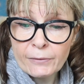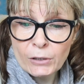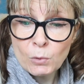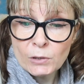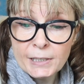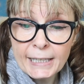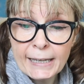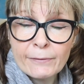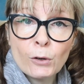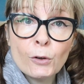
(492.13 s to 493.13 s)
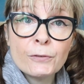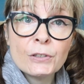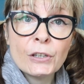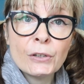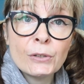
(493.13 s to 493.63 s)
If you want to get involved
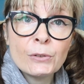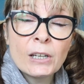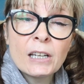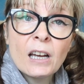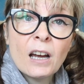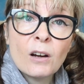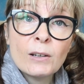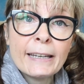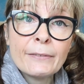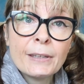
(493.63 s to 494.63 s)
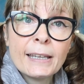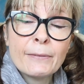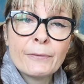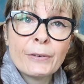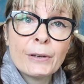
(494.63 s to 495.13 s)
too, I'll leave the
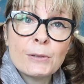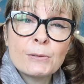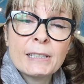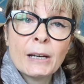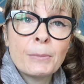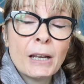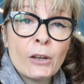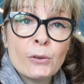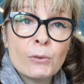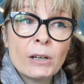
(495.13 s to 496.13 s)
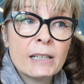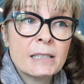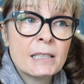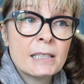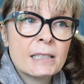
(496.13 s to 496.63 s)
info down below,
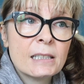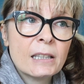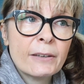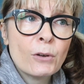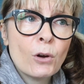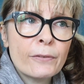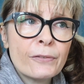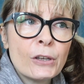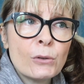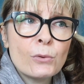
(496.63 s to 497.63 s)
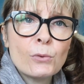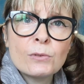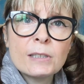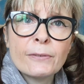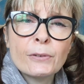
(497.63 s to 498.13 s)
and they've got a
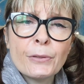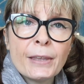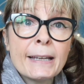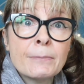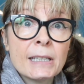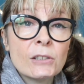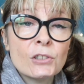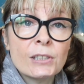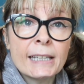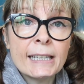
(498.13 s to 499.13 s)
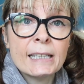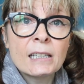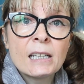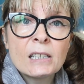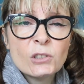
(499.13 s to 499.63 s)
few different themes actually.